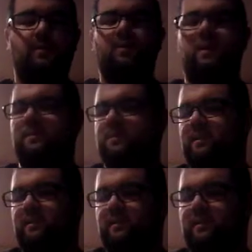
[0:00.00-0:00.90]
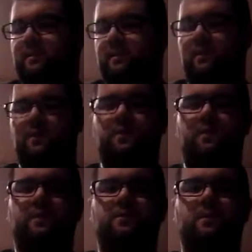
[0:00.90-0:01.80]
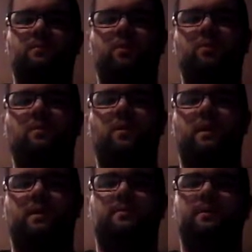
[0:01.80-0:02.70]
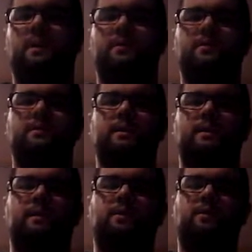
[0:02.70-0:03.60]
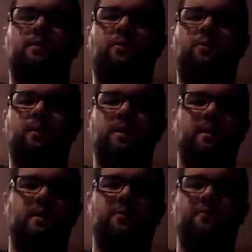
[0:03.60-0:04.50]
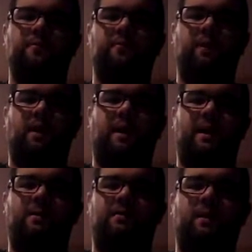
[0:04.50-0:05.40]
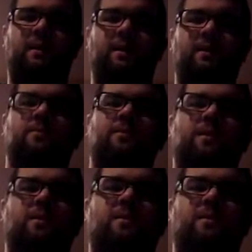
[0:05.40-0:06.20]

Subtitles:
Why? Because the third entry improved upon it, but not only can you fly in midair, you can